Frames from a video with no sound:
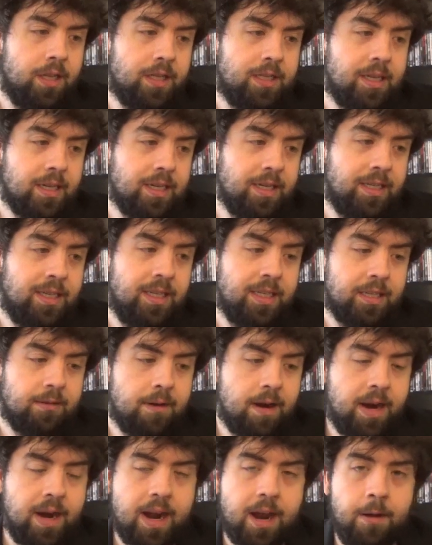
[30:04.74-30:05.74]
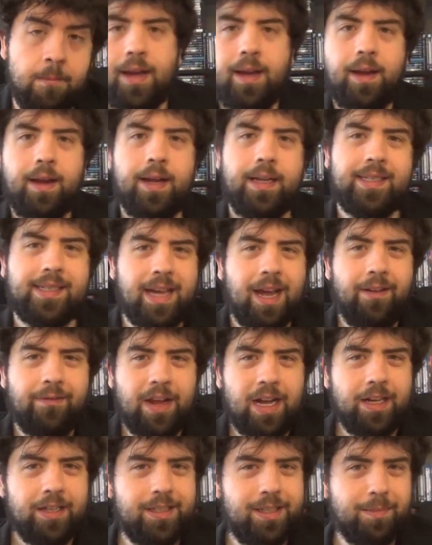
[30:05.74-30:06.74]
the second season right now. It's kind of
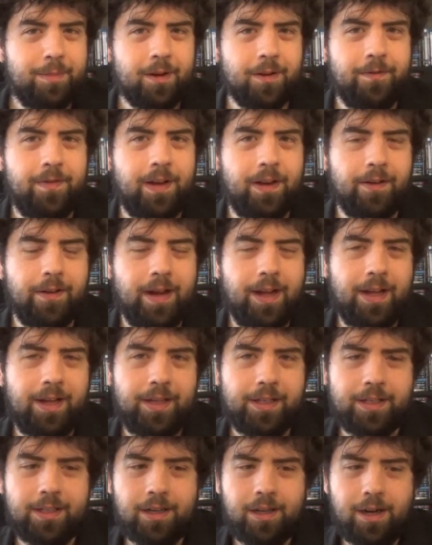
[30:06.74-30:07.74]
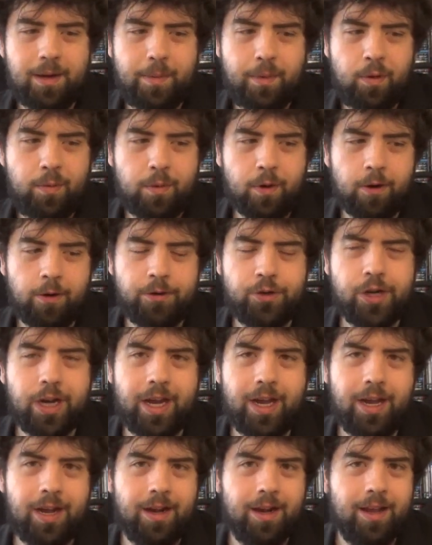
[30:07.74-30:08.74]
got a similar feel as
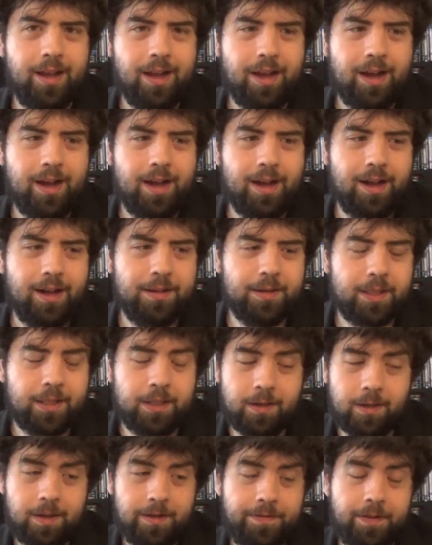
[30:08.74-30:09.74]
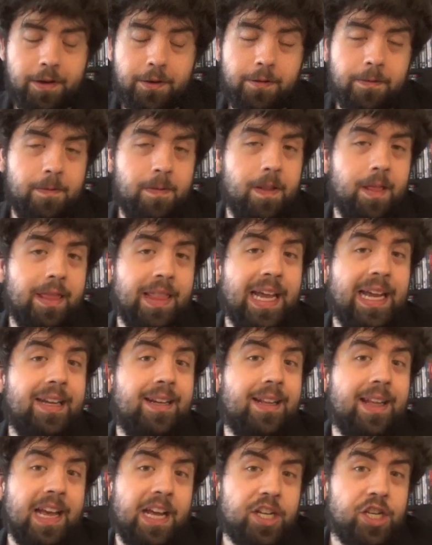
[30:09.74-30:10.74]
Umuro-chan, so if you
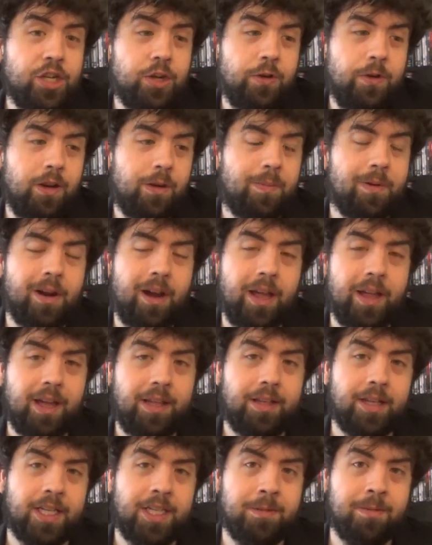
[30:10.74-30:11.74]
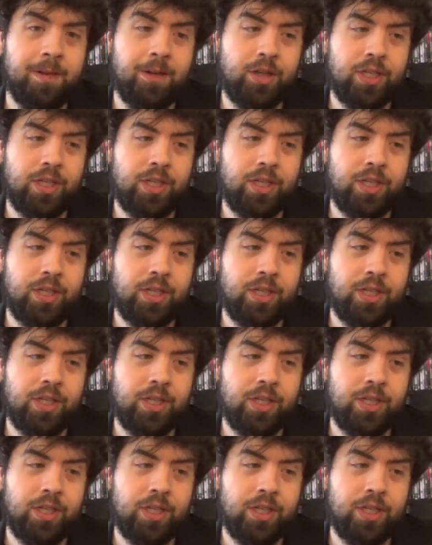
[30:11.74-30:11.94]
liked that show, you'll probably like this one.